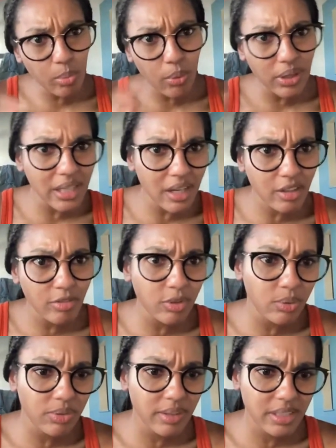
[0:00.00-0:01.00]
want to point out a
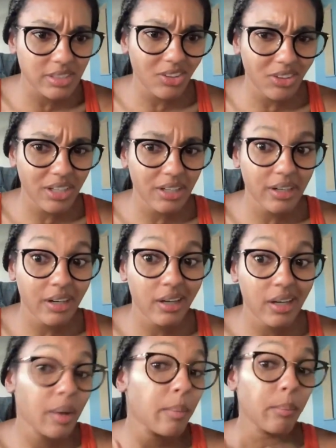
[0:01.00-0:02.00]
few things on here,
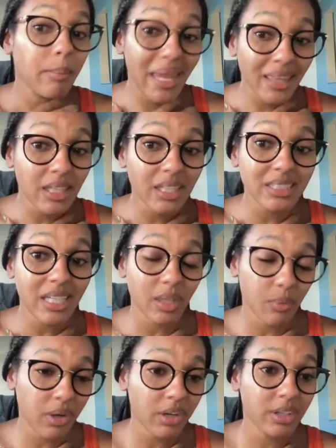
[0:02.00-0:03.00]
mainly because I
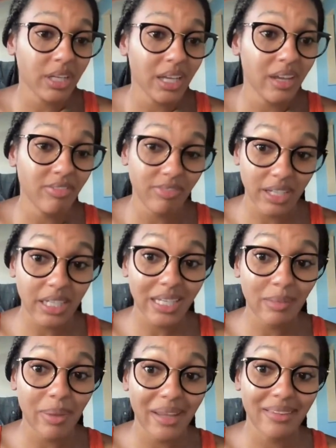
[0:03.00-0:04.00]
didn't want her to get
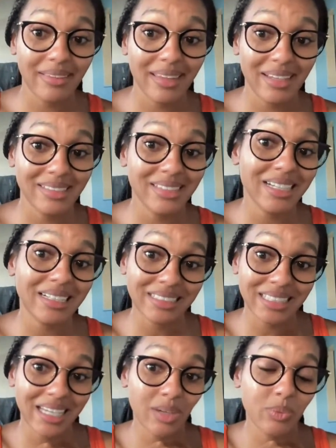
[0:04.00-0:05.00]
offended by the things that I
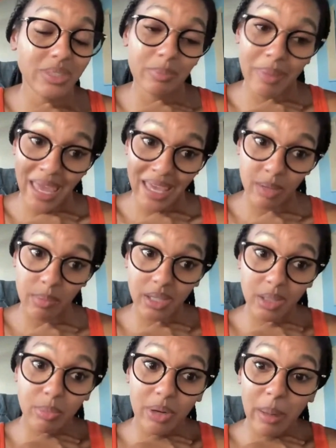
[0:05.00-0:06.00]
said was bad
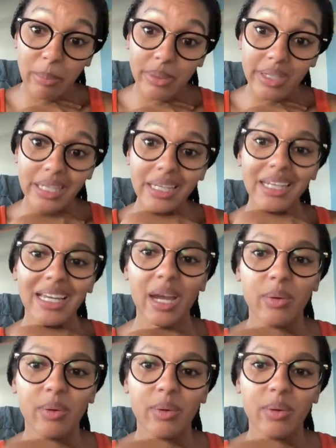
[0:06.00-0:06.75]
about the property.